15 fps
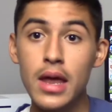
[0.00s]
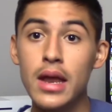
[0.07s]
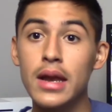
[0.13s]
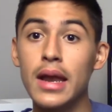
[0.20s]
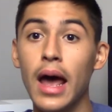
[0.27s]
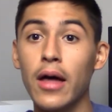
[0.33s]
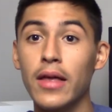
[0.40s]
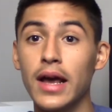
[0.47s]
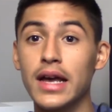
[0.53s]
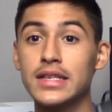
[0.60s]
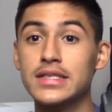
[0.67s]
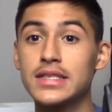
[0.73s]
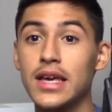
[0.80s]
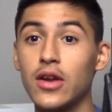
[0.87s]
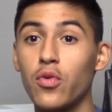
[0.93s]
Now, like I
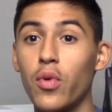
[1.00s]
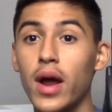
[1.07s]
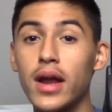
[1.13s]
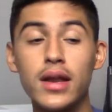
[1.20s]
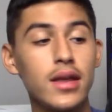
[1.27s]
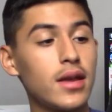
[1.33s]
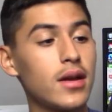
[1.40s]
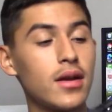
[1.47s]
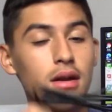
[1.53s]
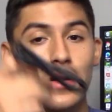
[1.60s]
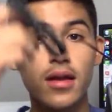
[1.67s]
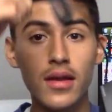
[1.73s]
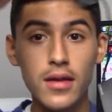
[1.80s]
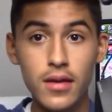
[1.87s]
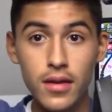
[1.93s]
said, right here,
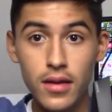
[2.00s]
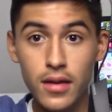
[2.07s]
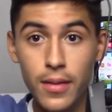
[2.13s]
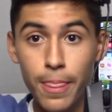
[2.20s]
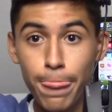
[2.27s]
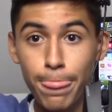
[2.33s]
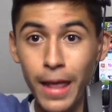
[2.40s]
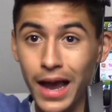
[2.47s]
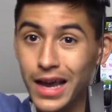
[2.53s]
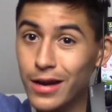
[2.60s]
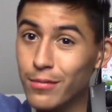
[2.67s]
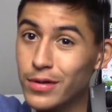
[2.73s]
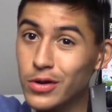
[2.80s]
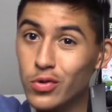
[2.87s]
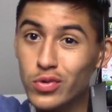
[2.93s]
not going
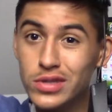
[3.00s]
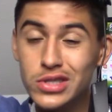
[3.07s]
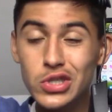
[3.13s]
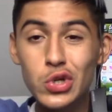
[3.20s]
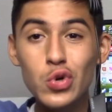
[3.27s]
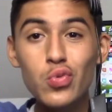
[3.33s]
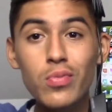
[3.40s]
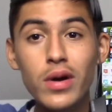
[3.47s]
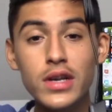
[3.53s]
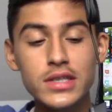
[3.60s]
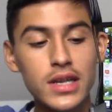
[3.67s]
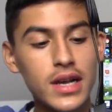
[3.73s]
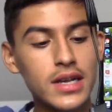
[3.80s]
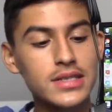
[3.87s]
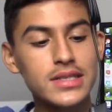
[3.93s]
to be doing too much.
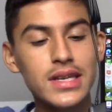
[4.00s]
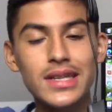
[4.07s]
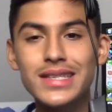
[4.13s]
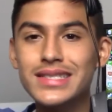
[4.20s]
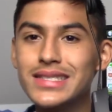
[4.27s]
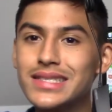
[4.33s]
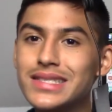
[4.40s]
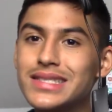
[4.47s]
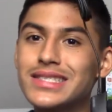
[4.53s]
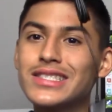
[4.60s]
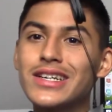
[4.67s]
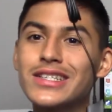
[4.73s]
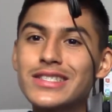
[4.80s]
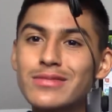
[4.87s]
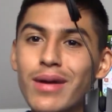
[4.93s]
Like I said, this is
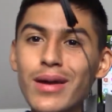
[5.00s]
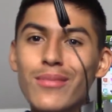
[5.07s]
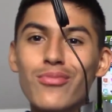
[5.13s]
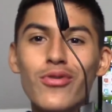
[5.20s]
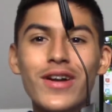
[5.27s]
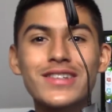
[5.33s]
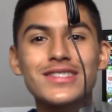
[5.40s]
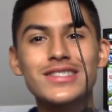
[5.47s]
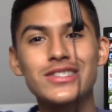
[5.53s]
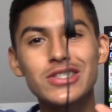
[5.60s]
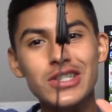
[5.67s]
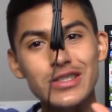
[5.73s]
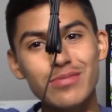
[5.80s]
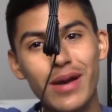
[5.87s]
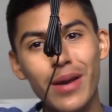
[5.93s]
just my impressions,
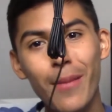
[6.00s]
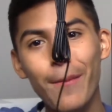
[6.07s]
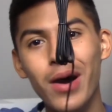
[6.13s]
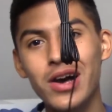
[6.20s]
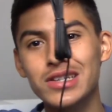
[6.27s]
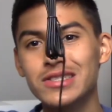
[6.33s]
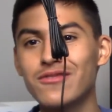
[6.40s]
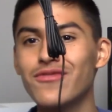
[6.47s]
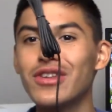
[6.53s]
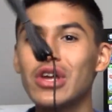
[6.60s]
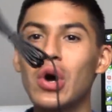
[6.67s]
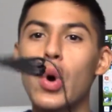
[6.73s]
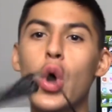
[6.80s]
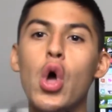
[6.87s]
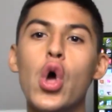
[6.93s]
just my unboxing
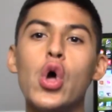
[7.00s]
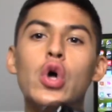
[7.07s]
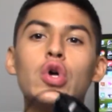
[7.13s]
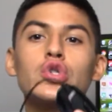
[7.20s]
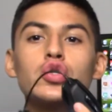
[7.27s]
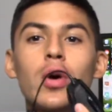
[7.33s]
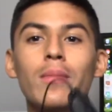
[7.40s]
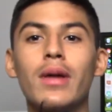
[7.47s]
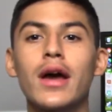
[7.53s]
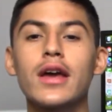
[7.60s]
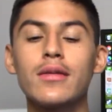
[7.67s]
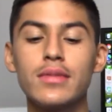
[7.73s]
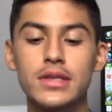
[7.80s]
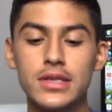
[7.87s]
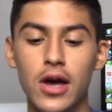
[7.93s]
video. So I'm not
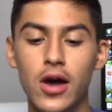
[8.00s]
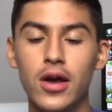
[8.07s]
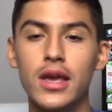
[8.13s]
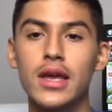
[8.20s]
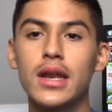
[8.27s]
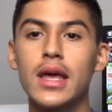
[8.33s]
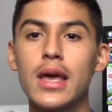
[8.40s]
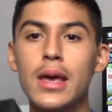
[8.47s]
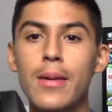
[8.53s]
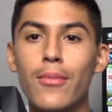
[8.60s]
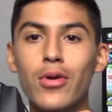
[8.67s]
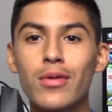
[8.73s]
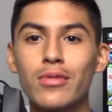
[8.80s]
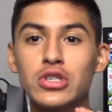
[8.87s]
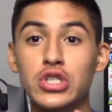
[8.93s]
going to be talking
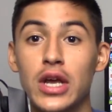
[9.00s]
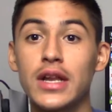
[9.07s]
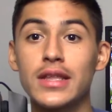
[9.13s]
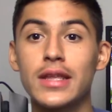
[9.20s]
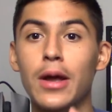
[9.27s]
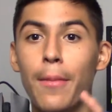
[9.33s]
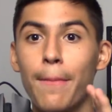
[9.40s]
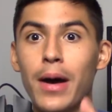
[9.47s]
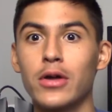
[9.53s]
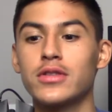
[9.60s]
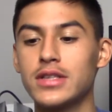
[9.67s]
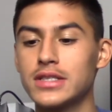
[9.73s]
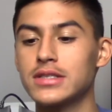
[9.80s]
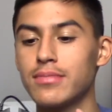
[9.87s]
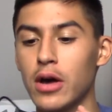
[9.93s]
pretty much anything about
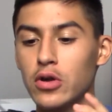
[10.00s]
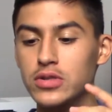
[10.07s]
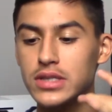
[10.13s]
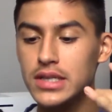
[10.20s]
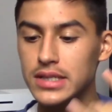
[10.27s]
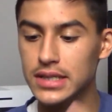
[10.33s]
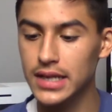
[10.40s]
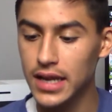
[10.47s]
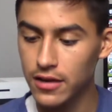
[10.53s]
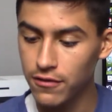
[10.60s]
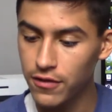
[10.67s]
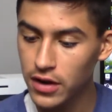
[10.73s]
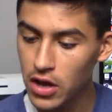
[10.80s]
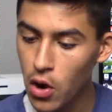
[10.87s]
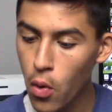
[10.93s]
this mouse in today's
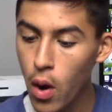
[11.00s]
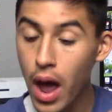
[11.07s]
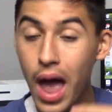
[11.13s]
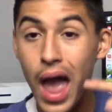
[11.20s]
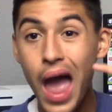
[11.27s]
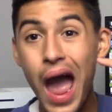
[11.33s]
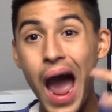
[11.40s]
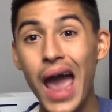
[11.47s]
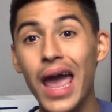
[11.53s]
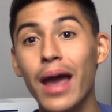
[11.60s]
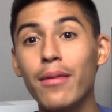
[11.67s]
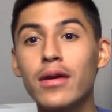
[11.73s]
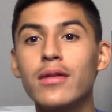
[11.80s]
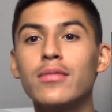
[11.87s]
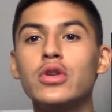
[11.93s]
video. I
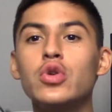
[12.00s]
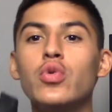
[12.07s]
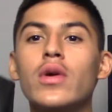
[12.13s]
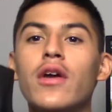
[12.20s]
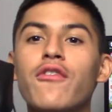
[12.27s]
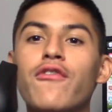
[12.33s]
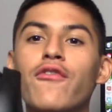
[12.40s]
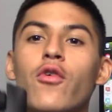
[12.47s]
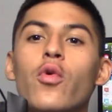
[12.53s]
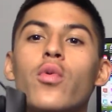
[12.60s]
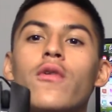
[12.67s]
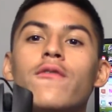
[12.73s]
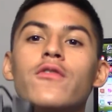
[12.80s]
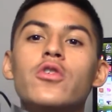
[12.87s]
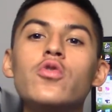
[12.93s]
am going to be doing a full
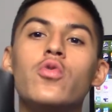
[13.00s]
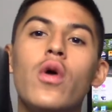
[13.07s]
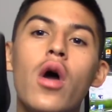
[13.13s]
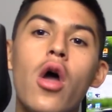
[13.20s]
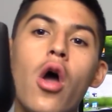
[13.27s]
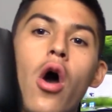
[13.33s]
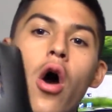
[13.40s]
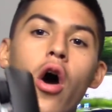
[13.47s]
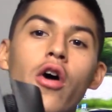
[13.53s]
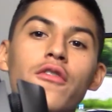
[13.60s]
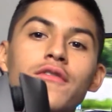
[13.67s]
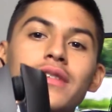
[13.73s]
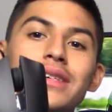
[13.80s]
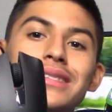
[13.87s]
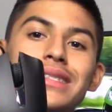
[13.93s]
review
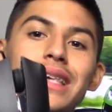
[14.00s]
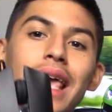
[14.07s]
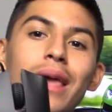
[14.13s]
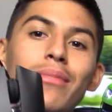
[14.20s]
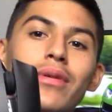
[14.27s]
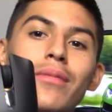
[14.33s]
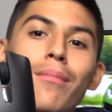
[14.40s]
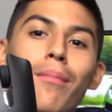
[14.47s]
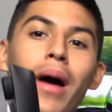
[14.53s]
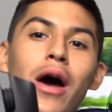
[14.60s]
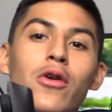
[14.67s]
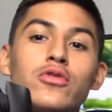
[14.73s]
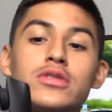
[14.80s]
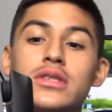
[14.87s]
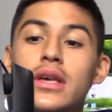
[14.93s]
of this gaming
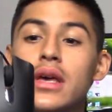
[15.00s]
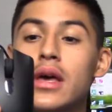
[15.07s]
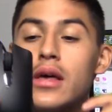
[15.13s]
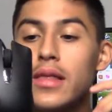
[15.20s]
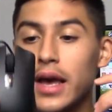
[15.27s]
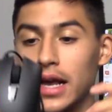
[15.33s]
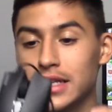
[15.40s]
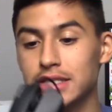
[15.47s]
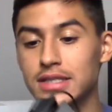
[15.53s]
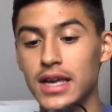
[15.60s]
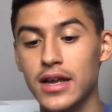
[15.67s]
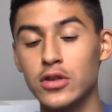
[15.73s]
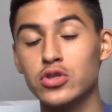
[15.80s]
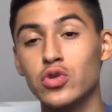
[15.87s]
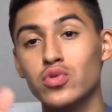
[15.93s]
mouse, like I
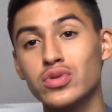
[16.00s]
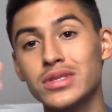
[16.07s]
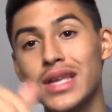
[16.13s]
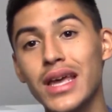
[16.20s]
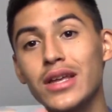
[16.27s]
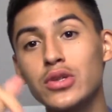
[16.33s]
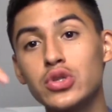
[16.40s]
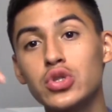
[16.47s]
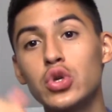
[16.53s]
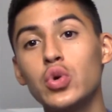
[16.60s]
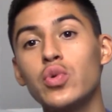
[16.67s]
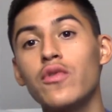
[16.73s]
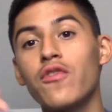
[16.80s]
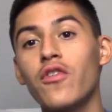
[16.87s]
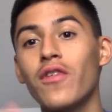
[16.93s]
said, so stay
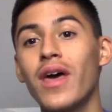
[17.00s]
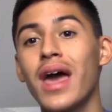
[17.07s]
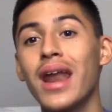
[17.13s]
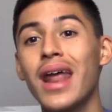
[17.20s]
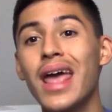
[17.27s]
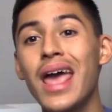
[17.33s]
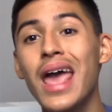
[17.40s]
tuned for that.